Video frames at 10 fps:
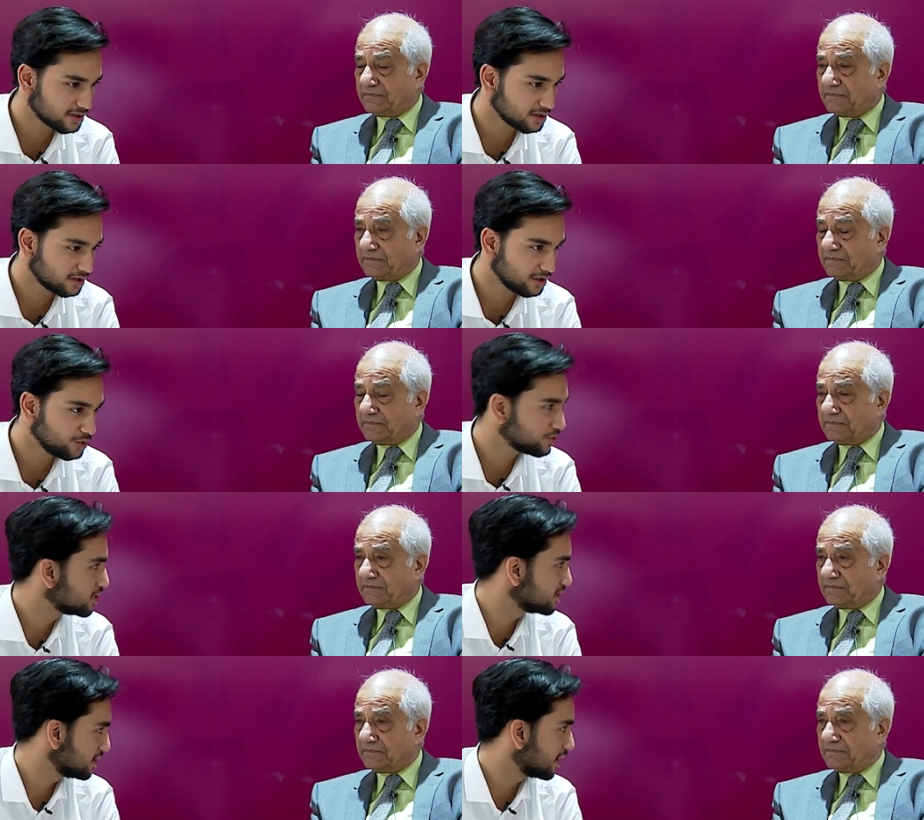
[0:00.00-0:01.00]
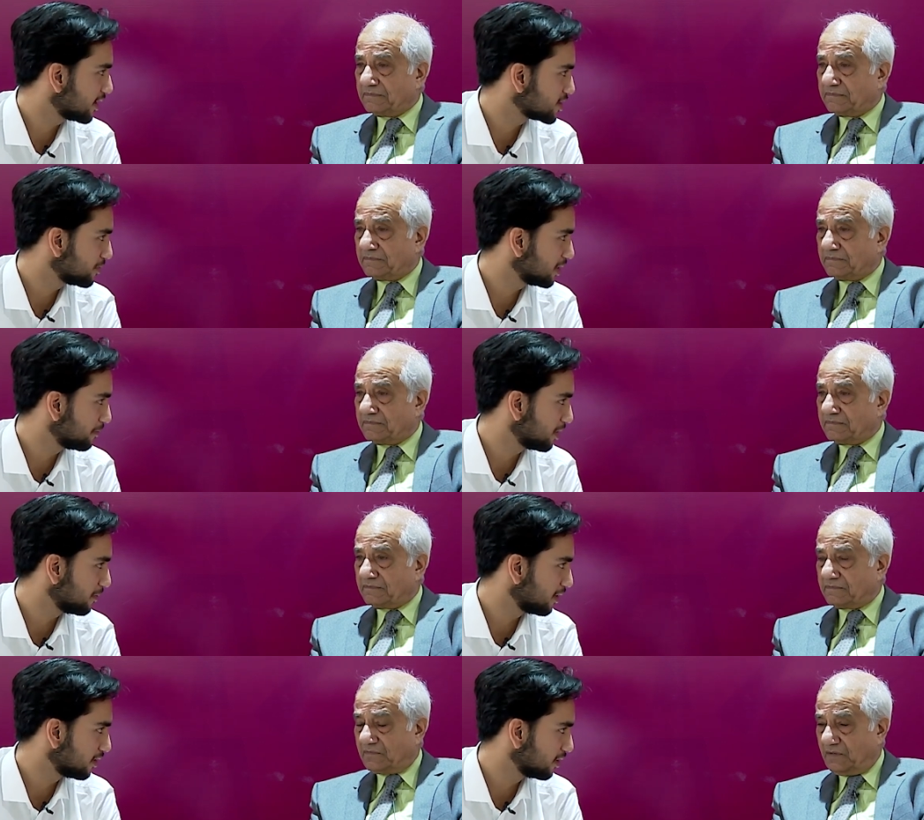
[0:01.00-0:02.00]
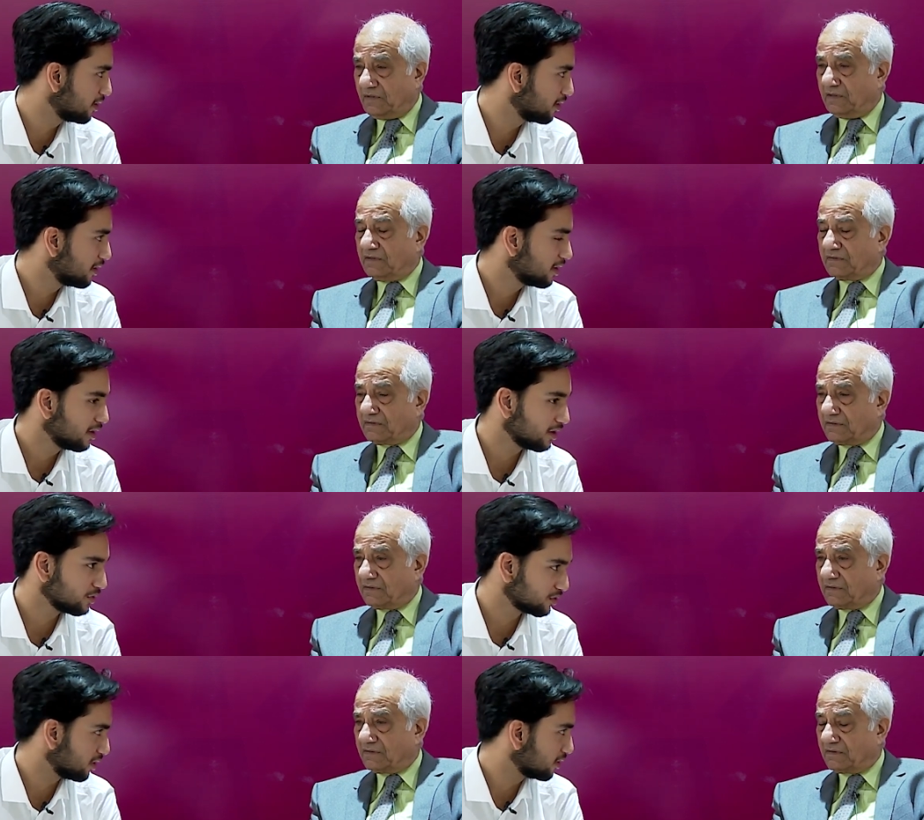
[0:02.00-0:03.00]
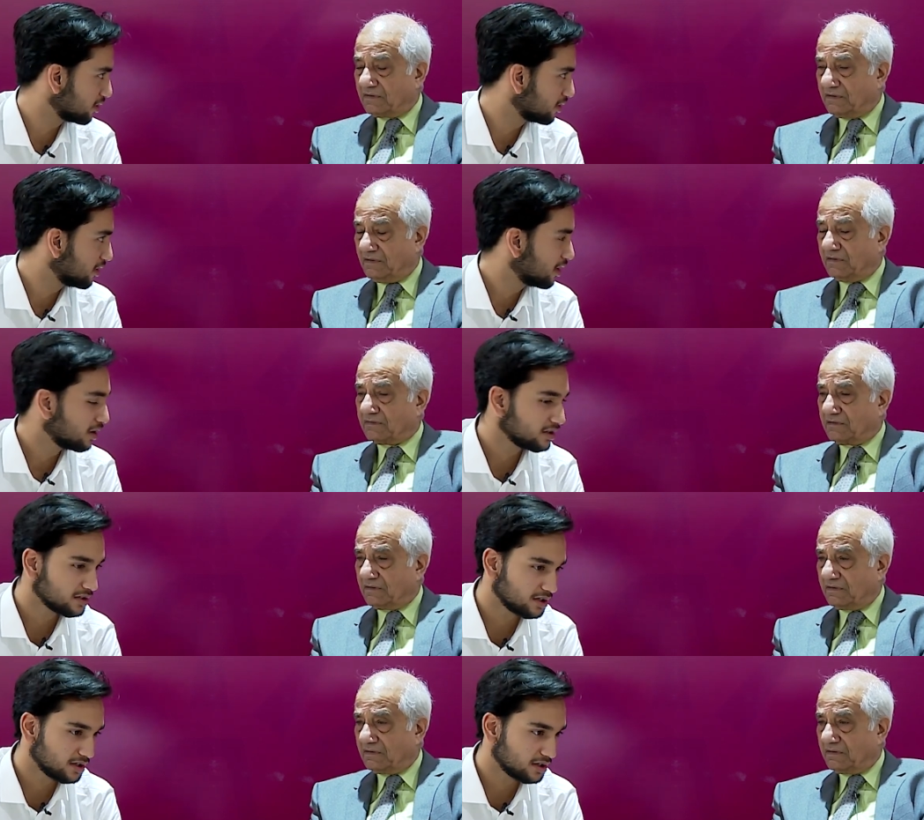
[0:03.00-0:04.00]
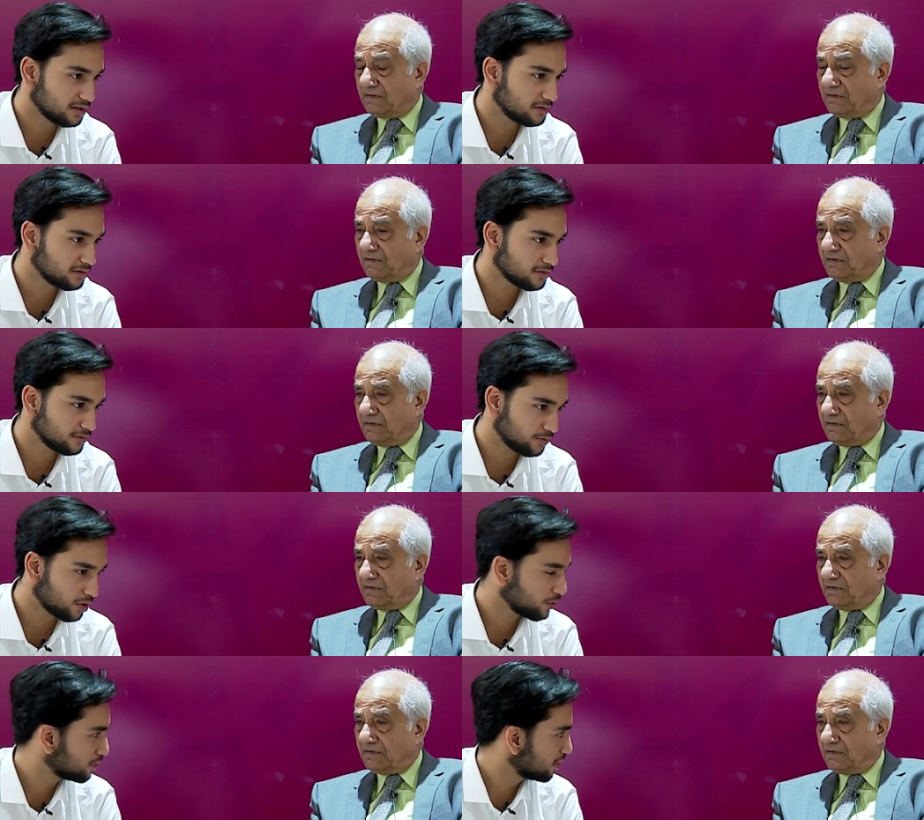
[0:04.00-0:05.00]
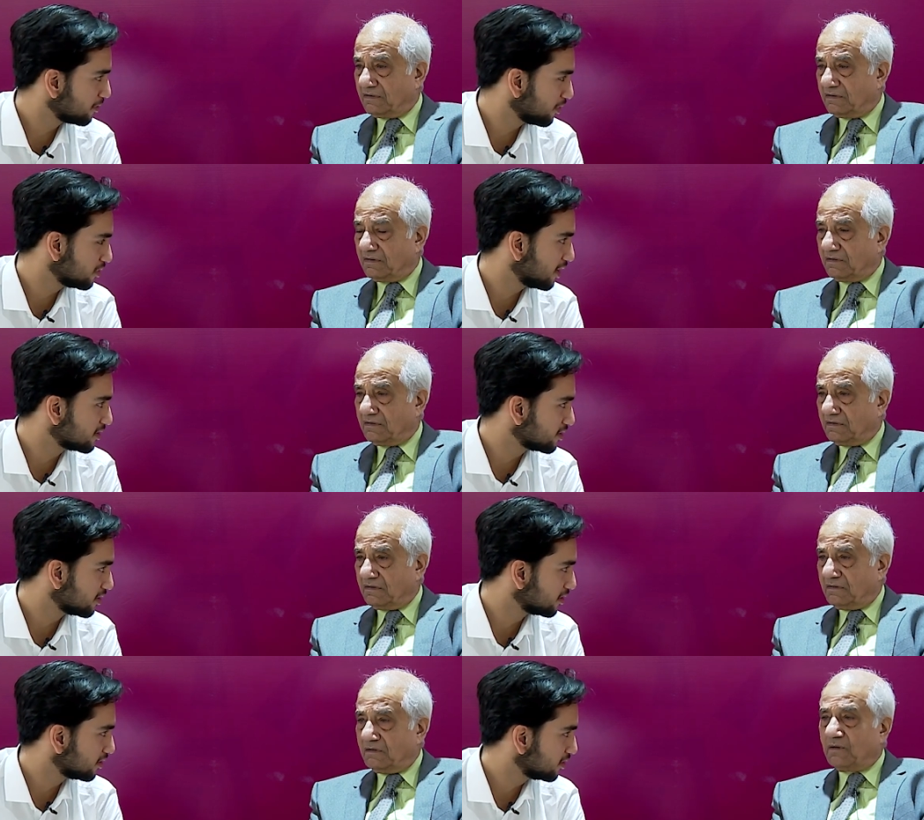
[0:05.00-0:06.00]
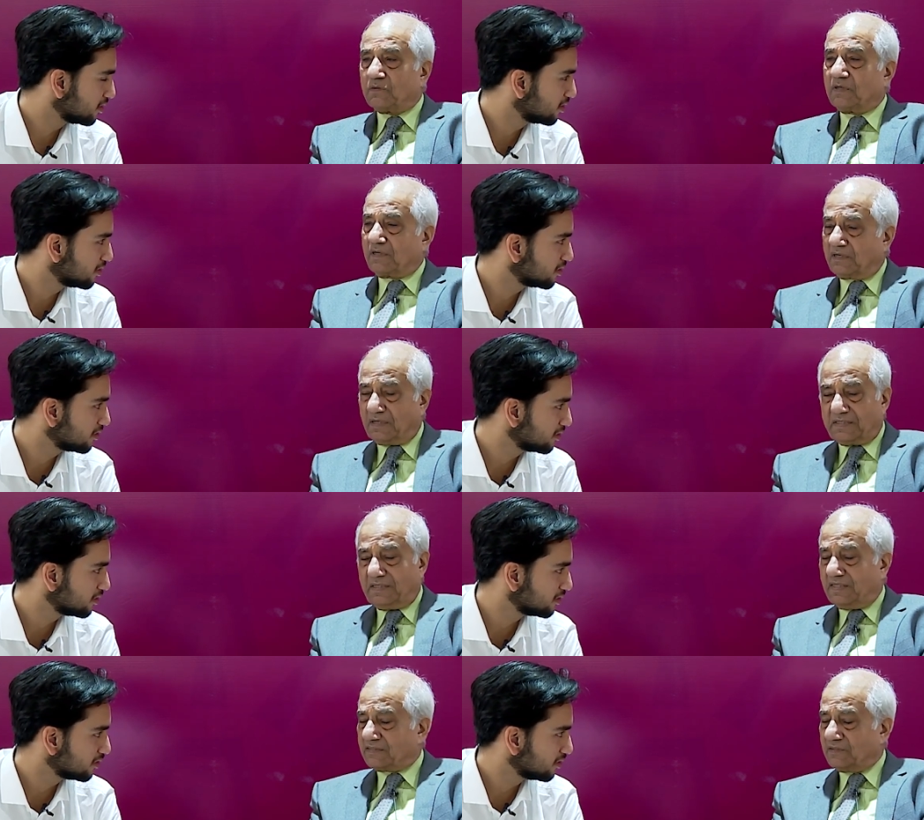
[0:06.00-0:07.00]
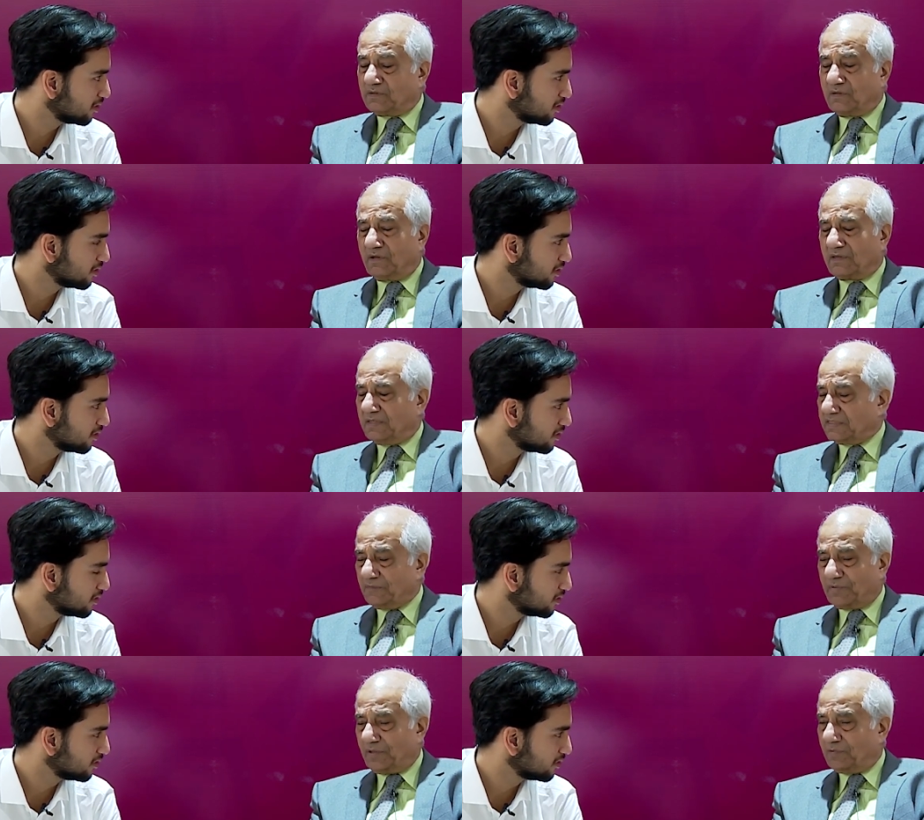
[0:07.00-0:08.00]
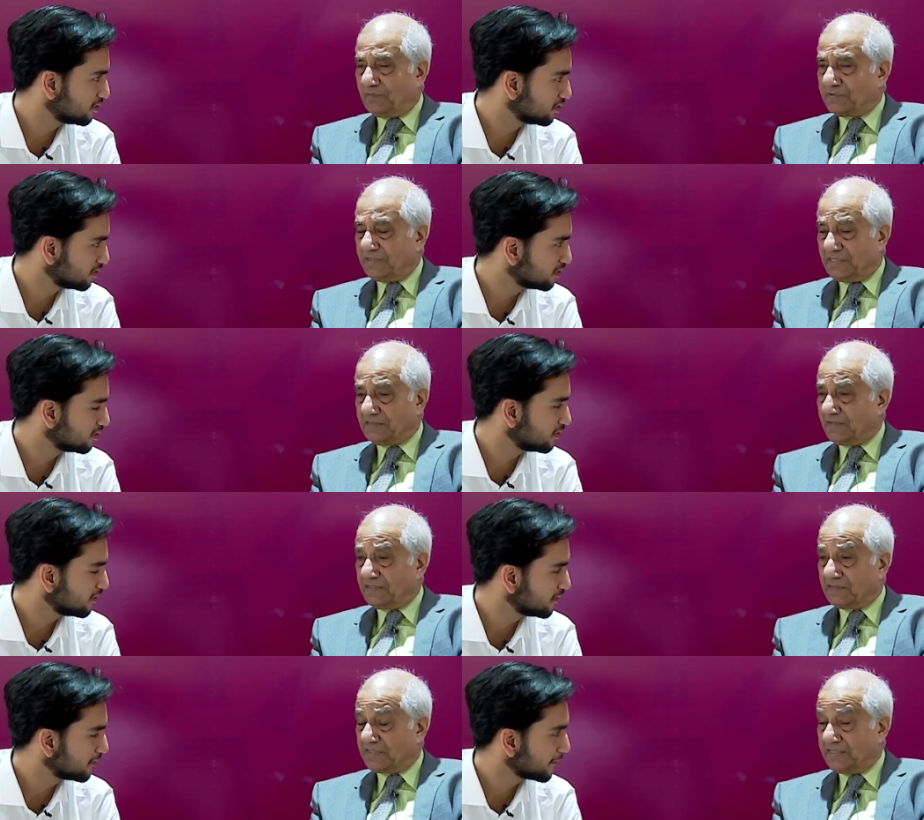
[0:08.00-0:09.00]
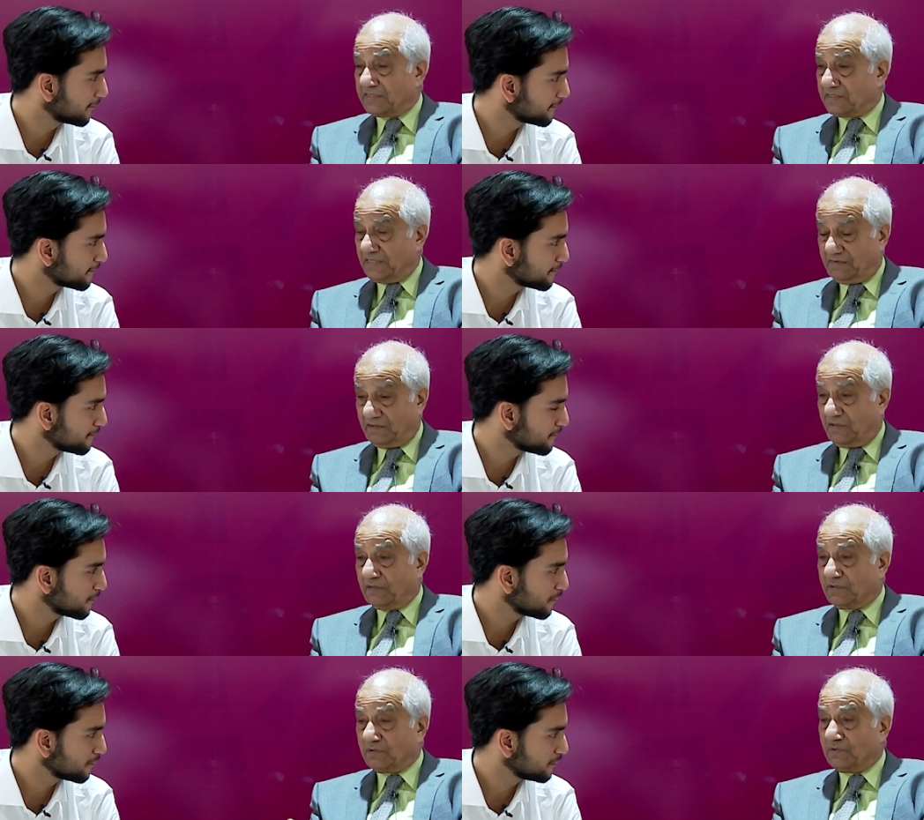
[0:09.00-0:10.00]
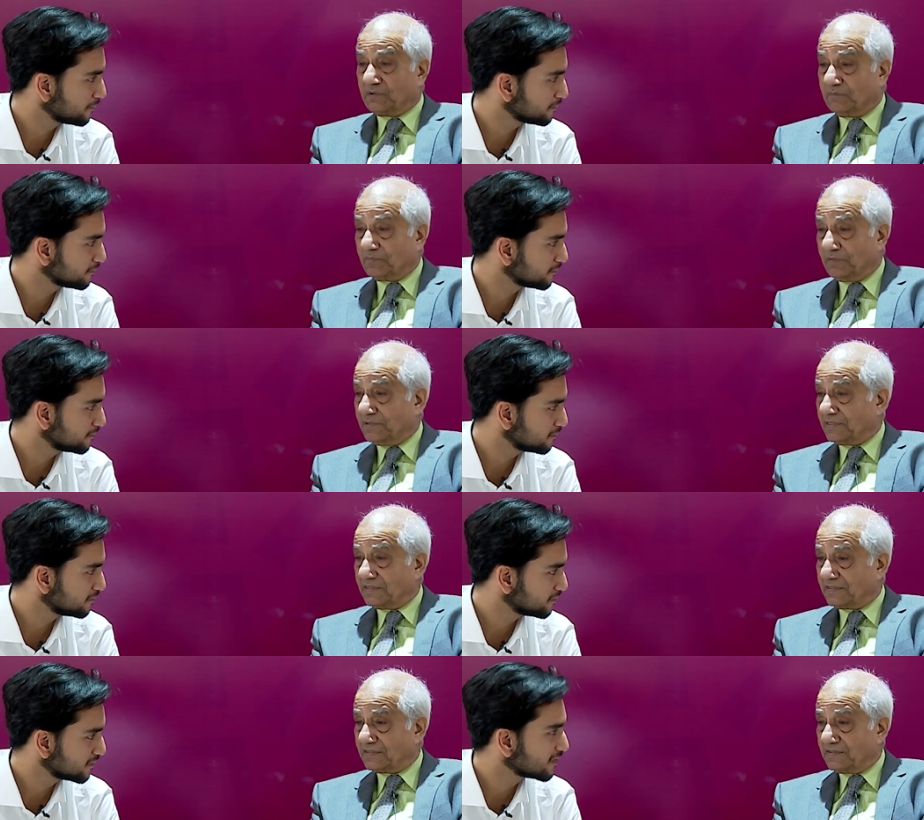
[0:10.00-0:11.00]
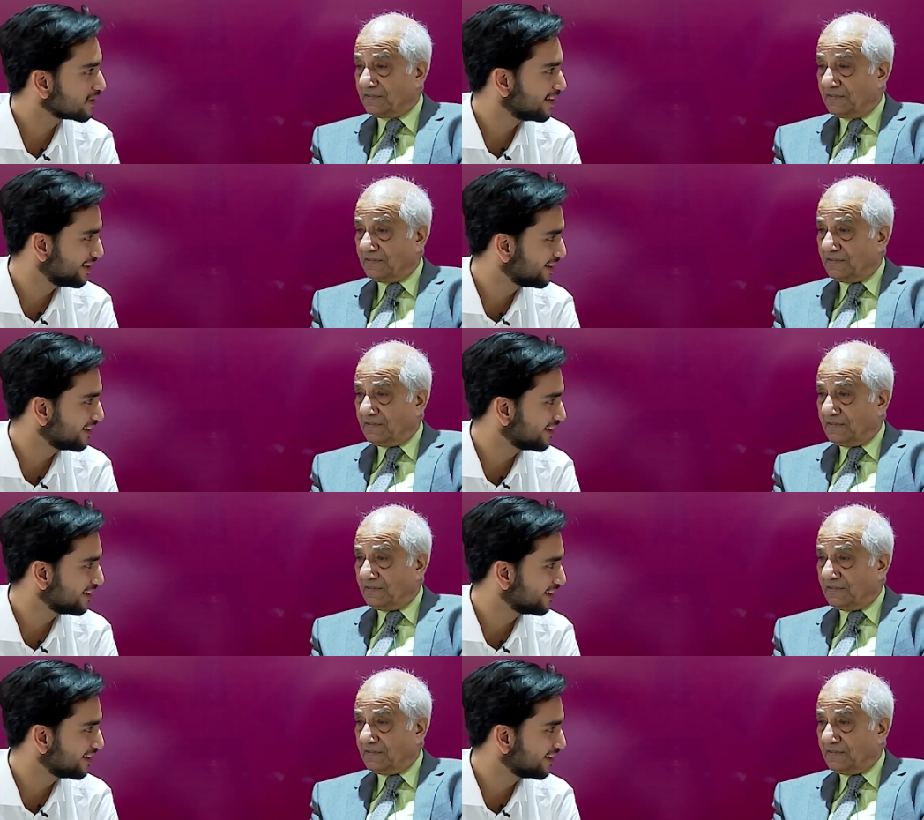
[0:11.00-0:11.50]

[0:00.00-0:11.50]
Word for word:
Speaker 1: uh, the UCC that has been implemented yes. in Uttarakhand. Yes. Uh, what do you think about that, sir?
Speaker 2: Oh, that will really lead us into all kinds of problems. That is why the states are saying we are not even going to implement it.